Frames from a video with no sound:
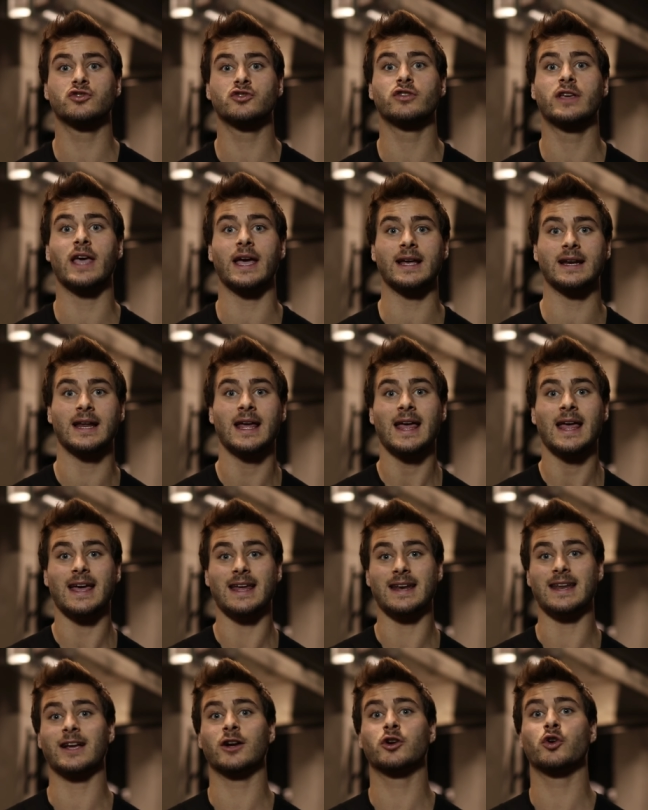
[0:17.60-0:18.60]
to gain
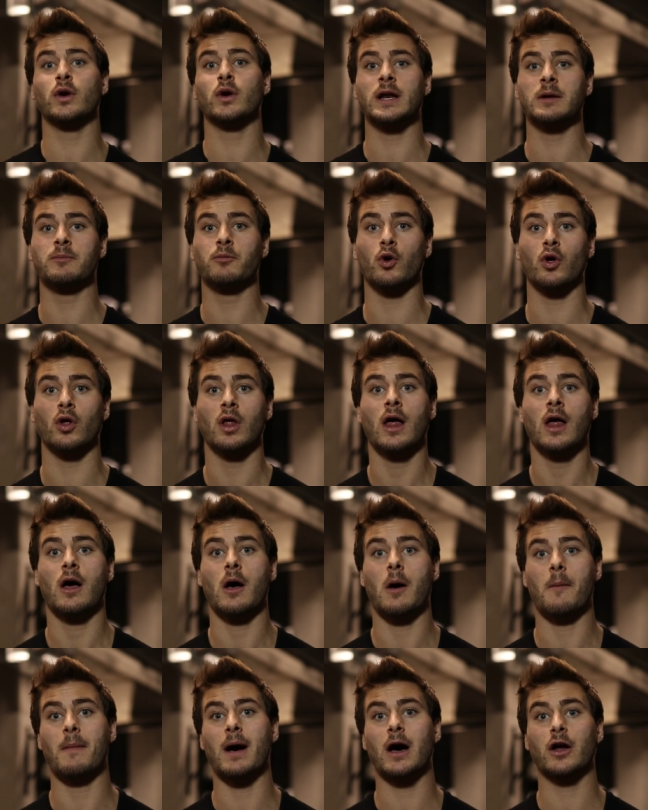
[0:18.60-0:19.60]
an incredible
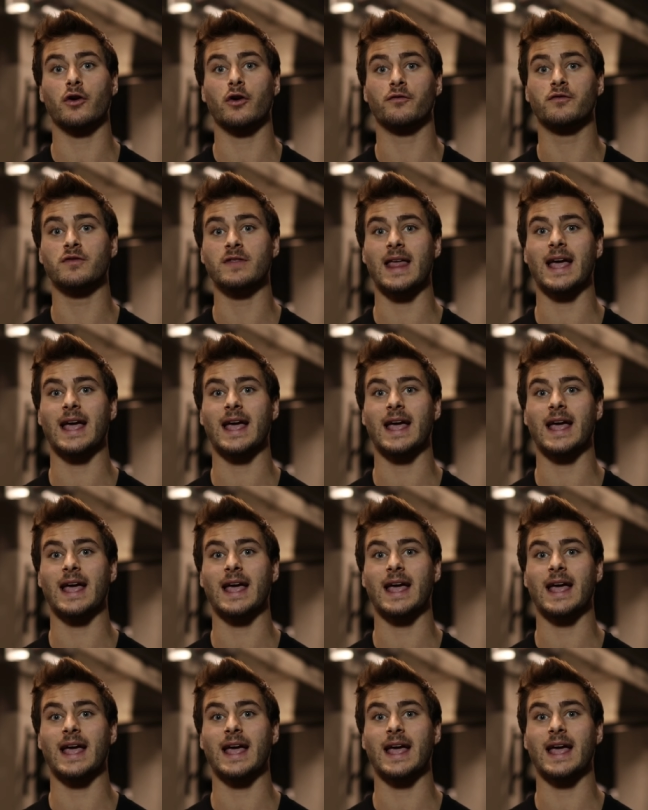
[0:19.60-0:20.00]
amount of